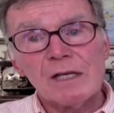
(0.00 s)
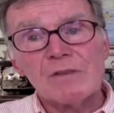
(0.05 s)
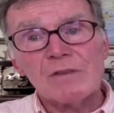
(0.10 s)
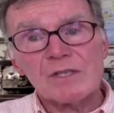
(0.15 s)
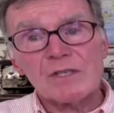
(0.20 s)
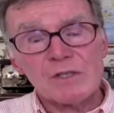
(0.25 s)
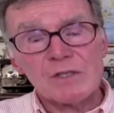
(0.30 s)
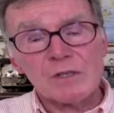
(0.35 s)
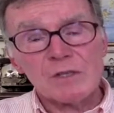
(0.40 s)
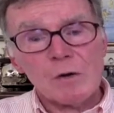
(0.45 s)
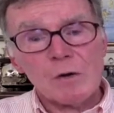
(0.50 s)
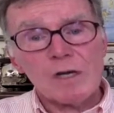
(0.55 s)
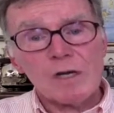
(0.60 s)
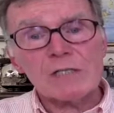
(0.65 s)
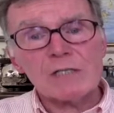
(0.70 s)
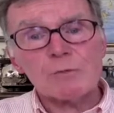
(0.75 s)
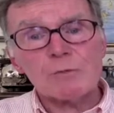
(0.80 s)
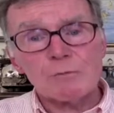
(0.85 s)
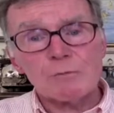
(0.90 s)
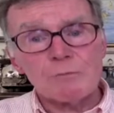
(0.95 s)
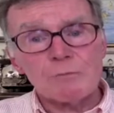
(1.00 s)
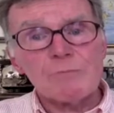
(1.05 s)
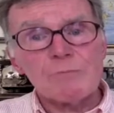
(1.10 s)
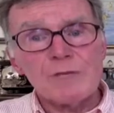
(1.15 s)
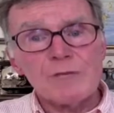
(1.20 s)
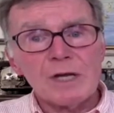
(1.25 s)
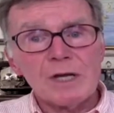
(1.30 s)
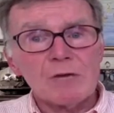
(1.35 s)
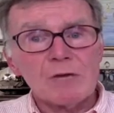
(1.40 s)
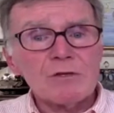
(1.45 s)
The stories would,
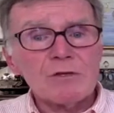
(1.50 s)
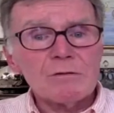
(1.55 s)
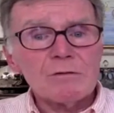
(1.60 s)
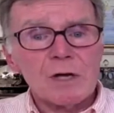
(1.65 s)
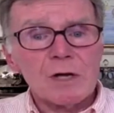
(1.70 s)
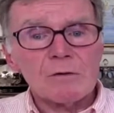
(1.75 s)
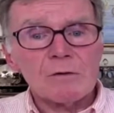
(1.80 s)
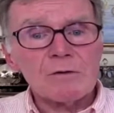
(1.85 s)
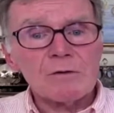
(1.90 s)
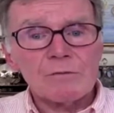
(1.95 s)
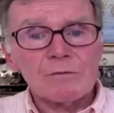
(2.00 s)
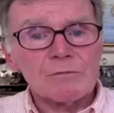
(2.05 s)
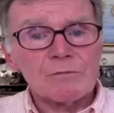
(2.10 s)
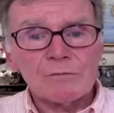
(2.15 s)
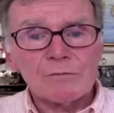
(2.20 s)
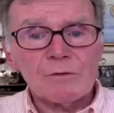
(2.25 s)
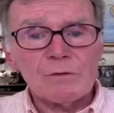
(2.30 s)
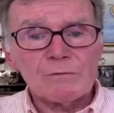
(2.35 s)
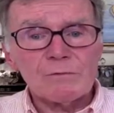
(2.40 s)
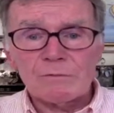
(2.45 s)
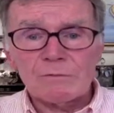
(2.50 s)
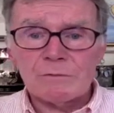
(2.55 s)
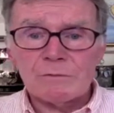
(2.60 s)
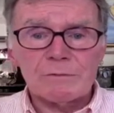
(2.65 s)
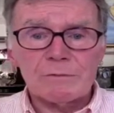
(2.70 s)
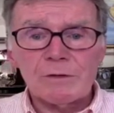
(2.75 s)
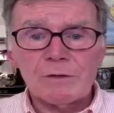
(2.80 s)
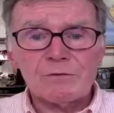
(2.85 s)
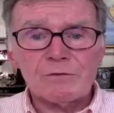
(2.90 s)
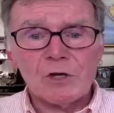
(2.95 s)

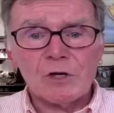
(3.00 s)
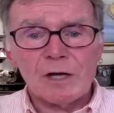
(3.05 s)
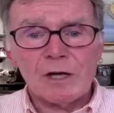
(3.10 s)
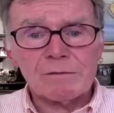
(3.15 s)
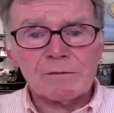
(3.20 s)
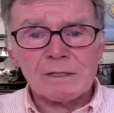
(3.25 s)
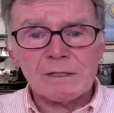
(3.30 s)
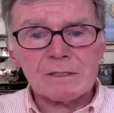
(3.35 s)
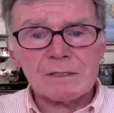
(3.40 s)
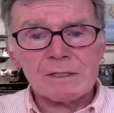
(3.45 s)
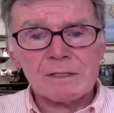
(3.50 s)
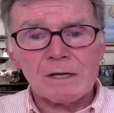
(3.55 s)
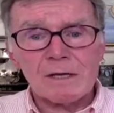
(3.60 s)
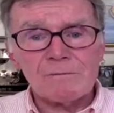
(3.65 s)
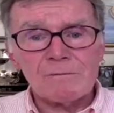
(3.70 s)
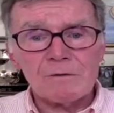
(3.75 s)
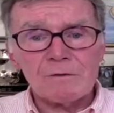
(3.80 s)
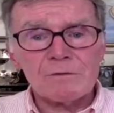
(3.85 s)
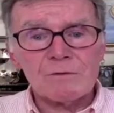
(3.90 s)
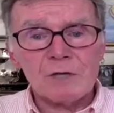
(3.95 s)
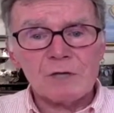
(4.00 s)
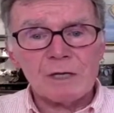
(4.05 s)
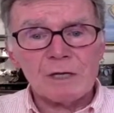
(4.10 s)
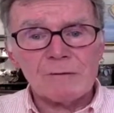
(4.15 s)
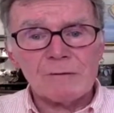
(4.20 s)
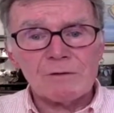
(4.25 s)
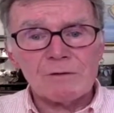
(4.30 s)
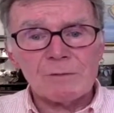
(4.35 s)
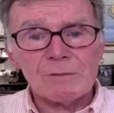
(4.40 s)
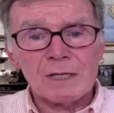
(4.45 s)
you've taught this stuff. You've
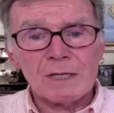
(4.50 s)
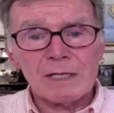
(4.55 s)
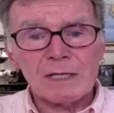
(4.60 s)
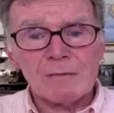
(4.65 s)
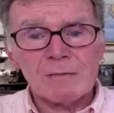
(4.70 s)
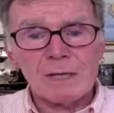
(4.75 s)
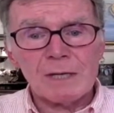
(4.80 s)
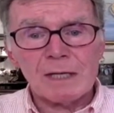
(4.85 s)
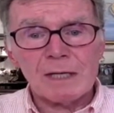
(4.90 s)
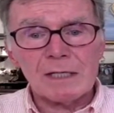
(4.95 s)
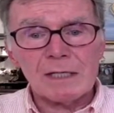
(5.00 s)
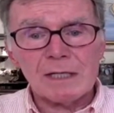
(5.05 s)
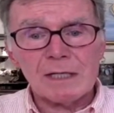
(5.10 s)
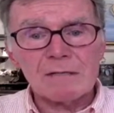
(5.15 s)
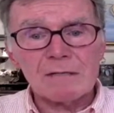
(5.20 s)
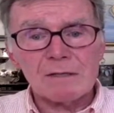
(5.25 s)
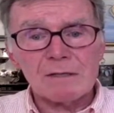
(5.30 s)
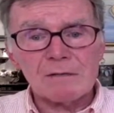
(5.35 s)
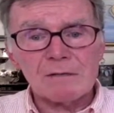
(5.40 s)
taught everybody about it.